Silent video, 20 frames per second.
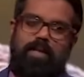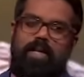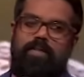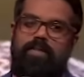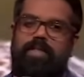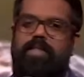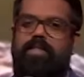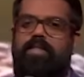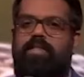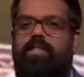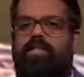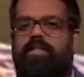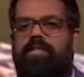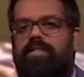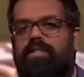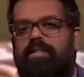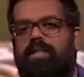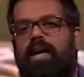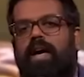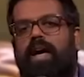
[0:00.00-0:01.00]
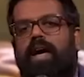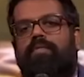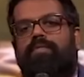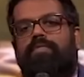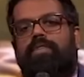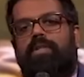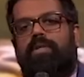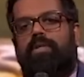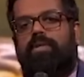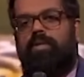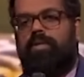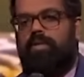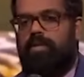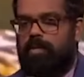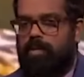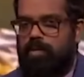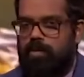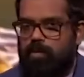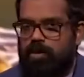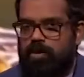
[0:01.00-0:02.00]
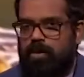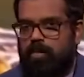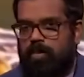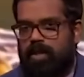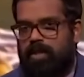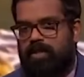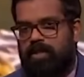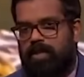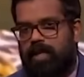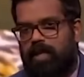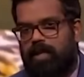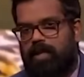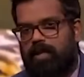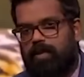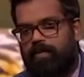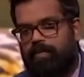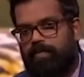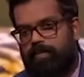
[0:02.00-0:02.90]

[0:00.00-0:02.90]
Like, the decision to have you was a mistake.